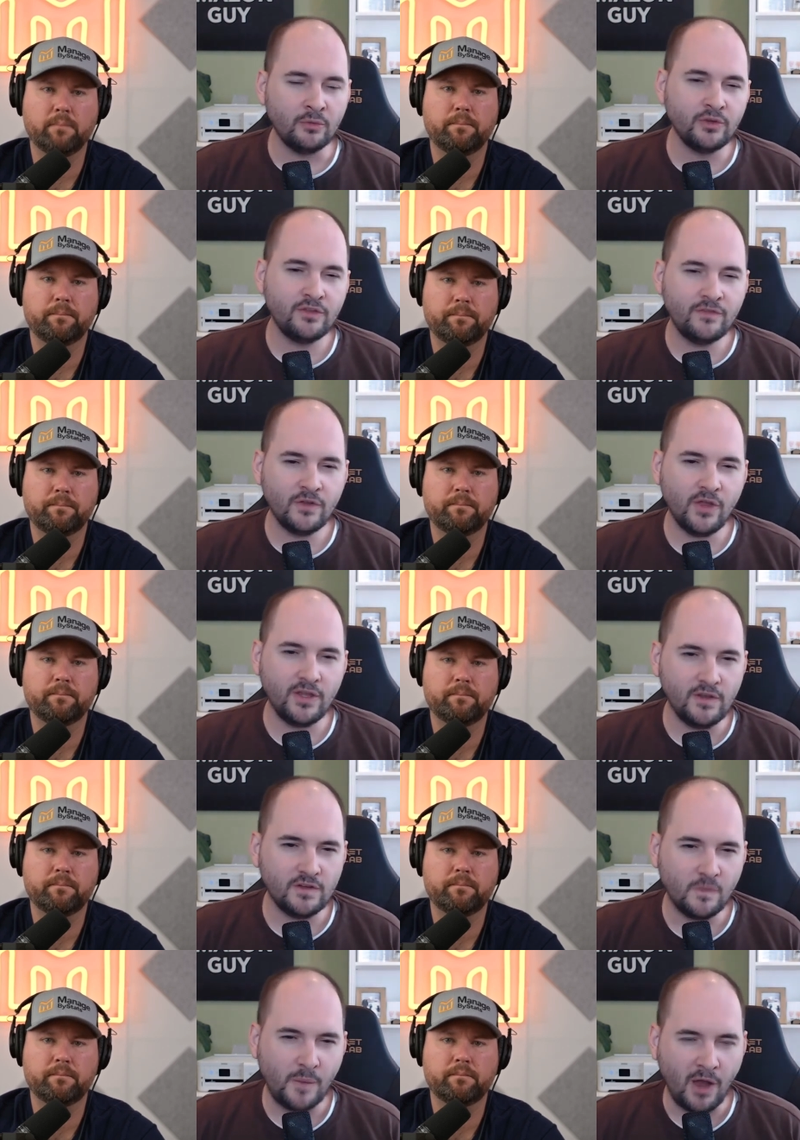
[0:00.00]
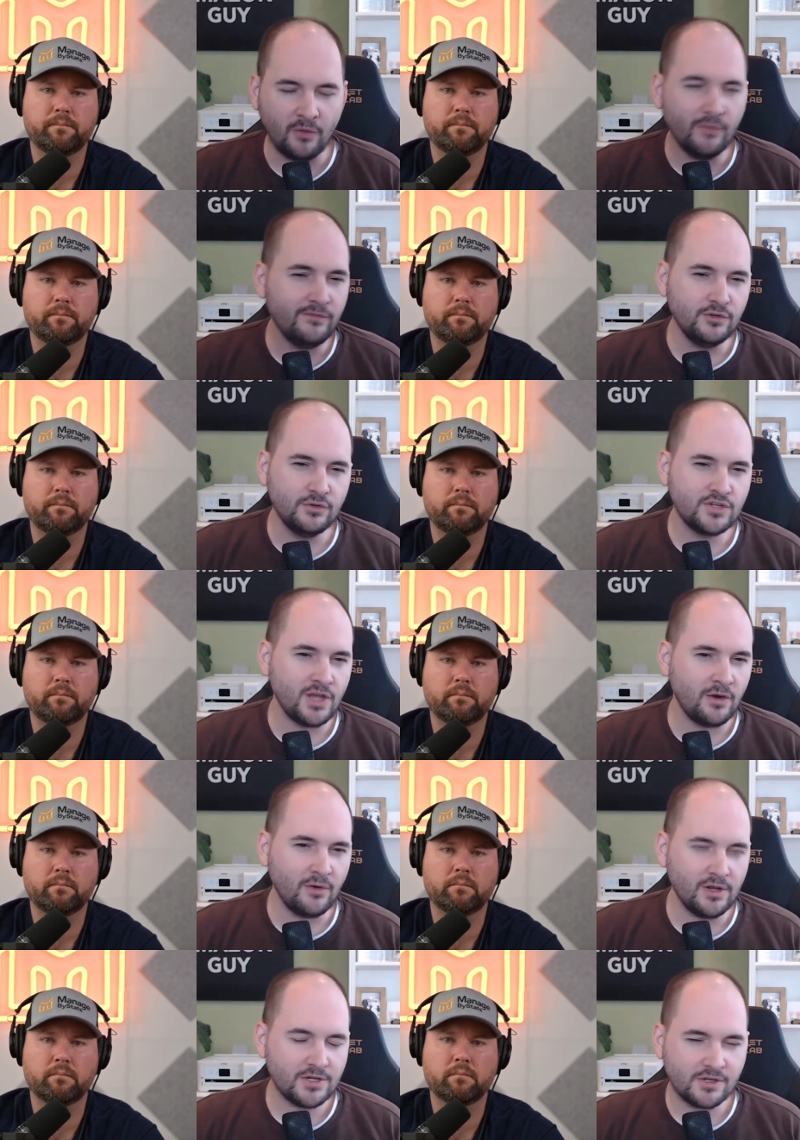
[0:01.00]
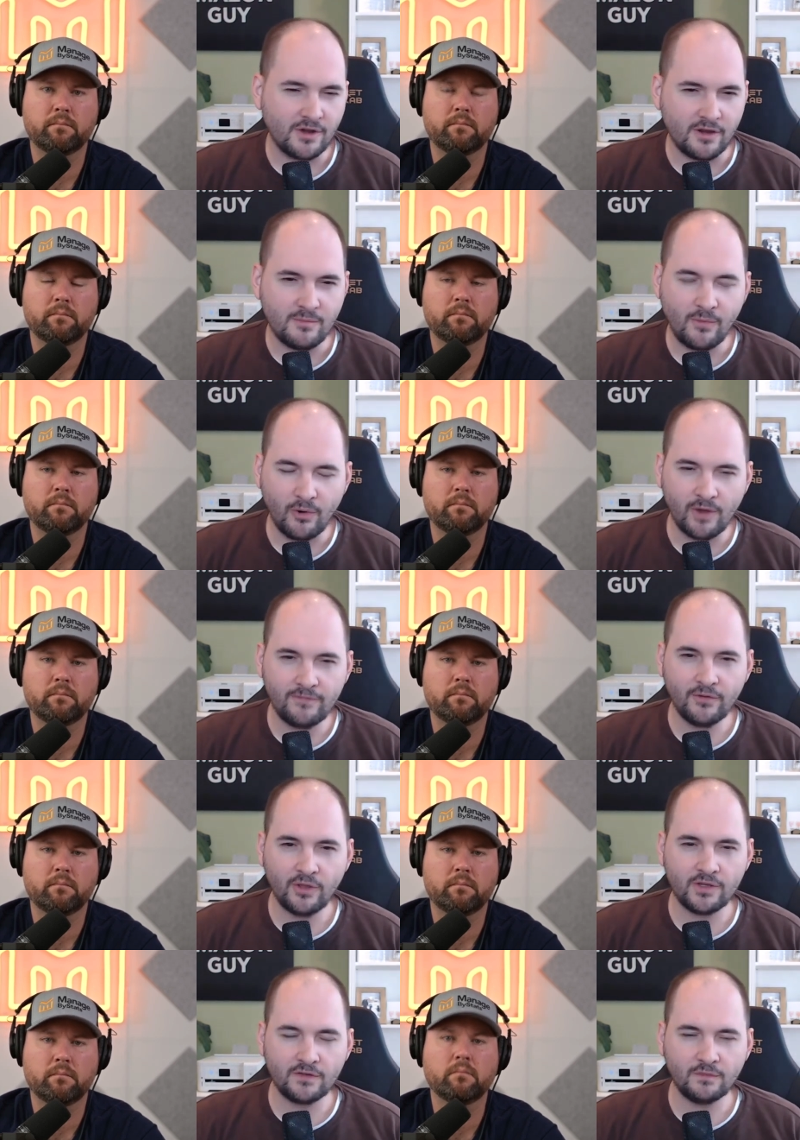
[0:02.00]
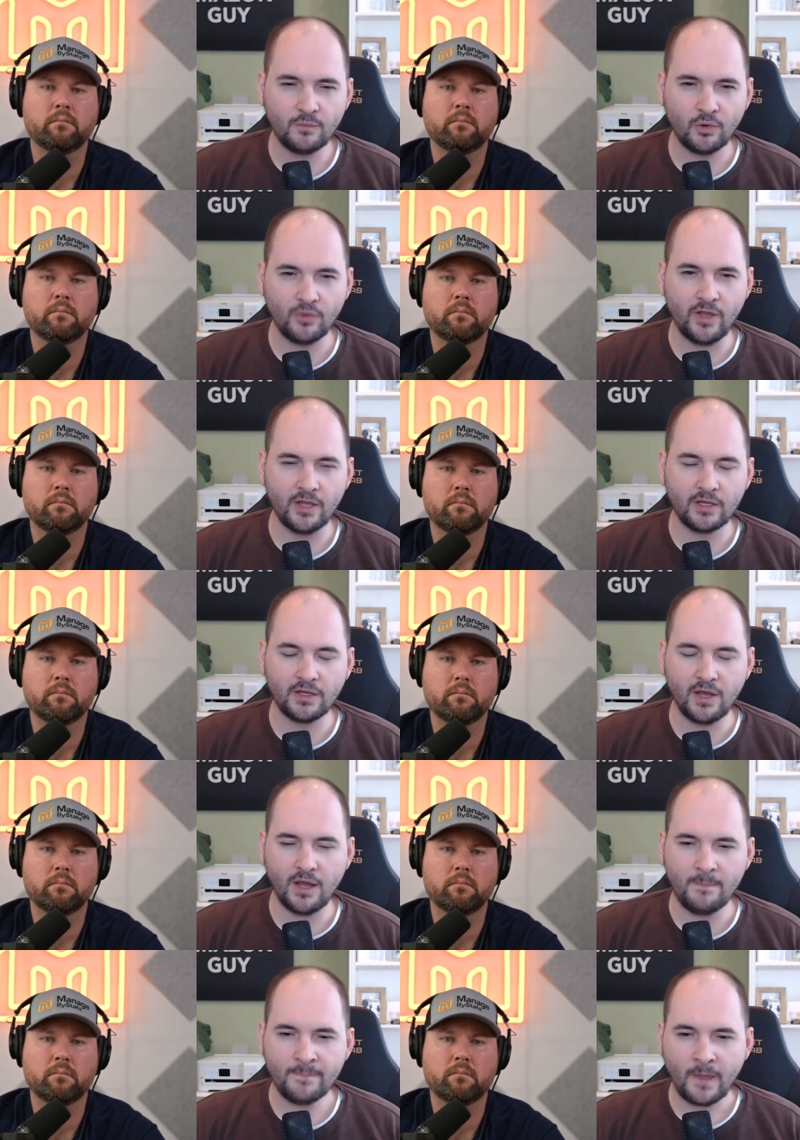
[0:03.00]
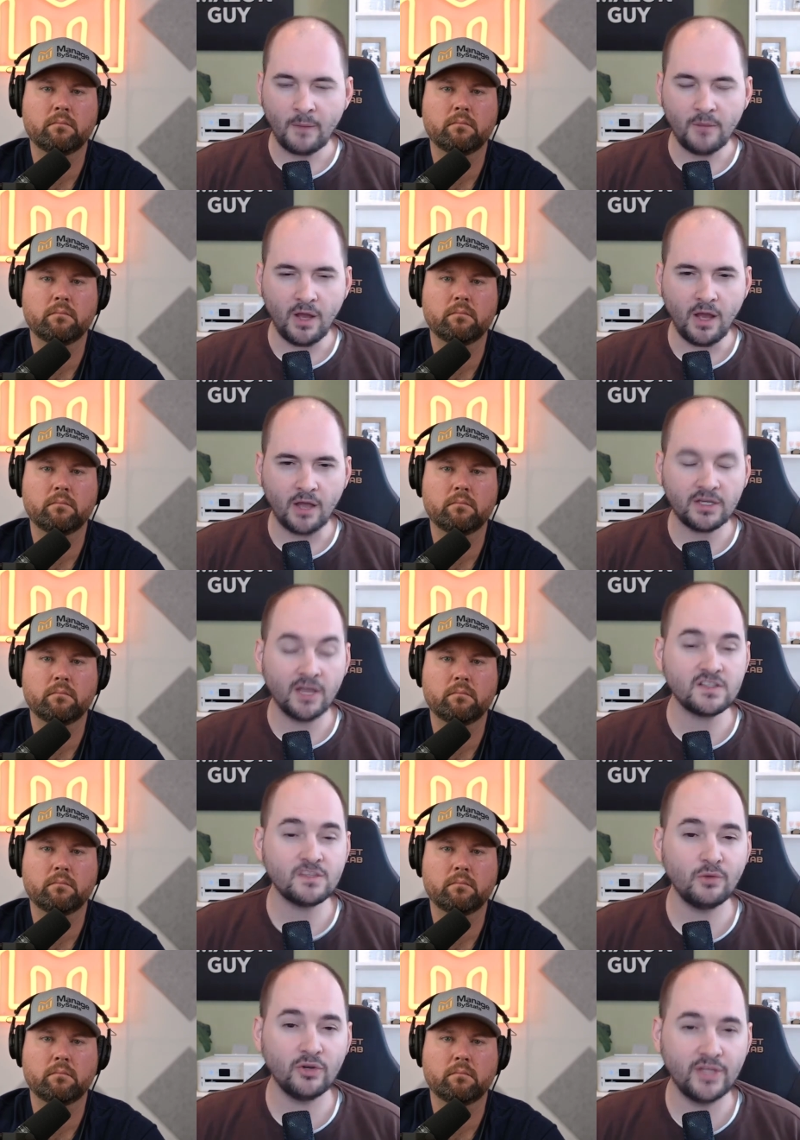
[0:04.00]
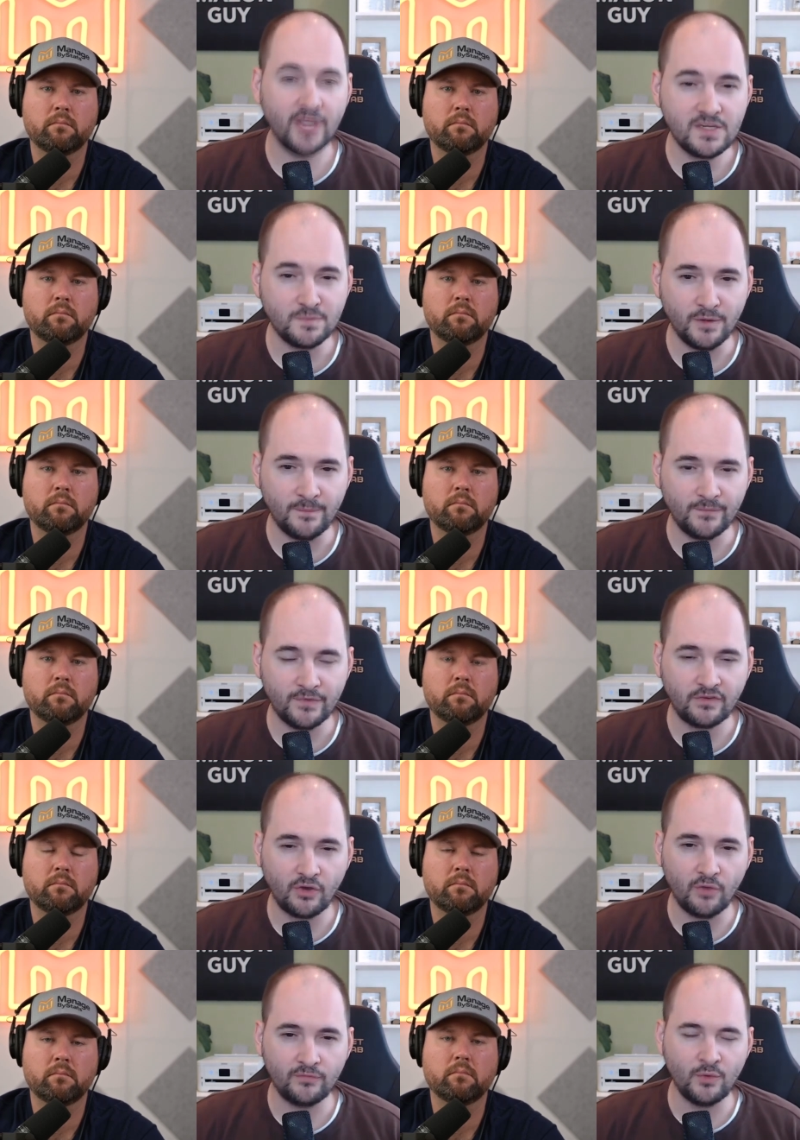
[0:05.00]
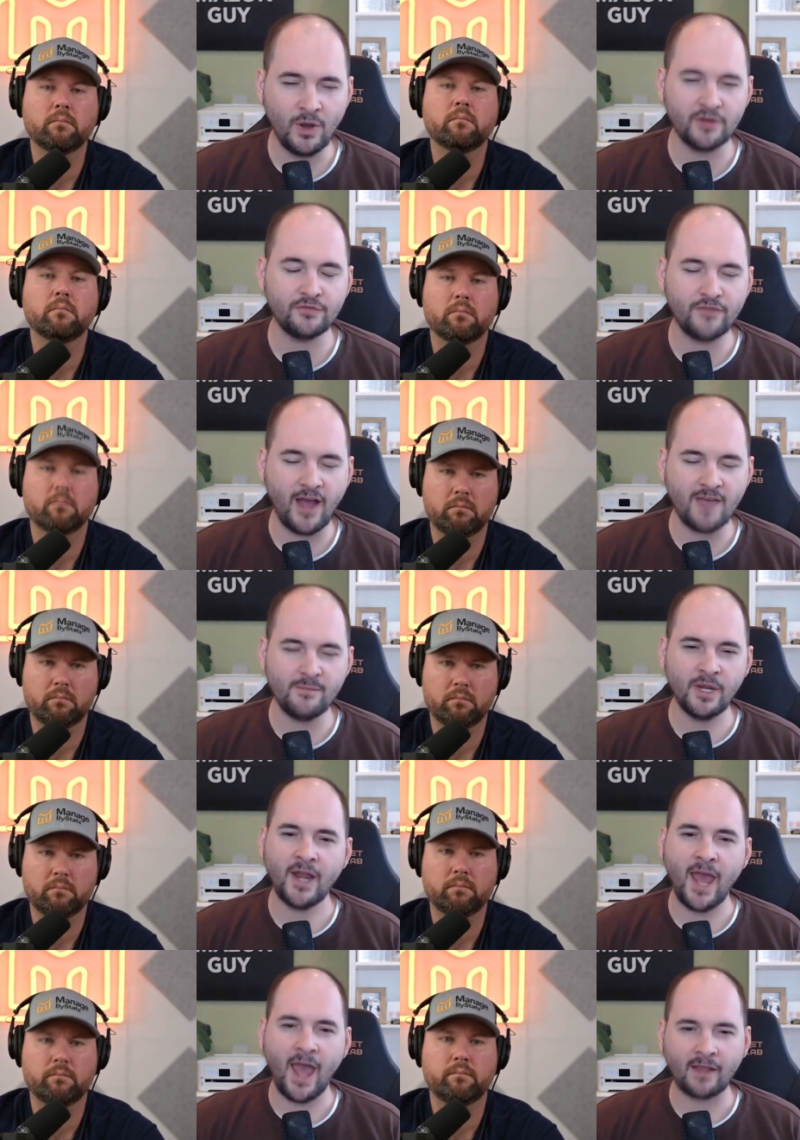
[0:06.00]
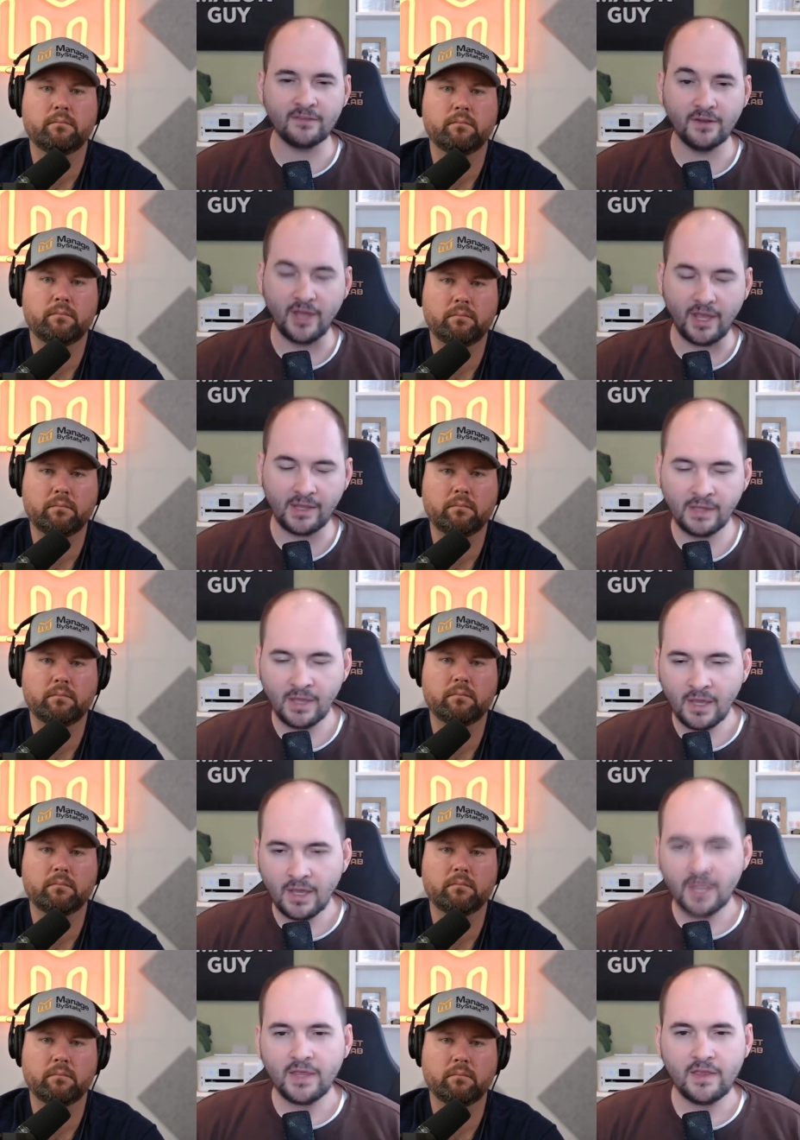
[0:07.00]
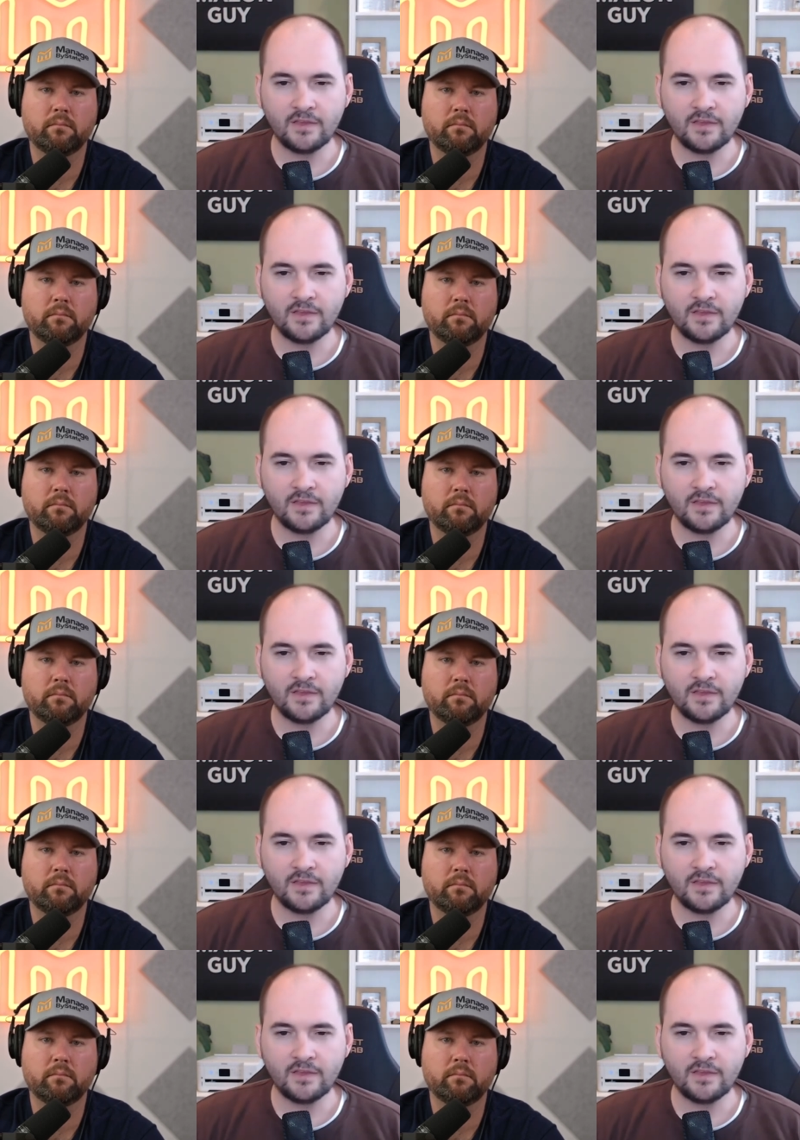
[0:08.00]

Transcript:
Speaker 1: So I don't really feel like it's about review generation anymore. I feel like it's more like customer engagement. So if you want your 5-minute hack today,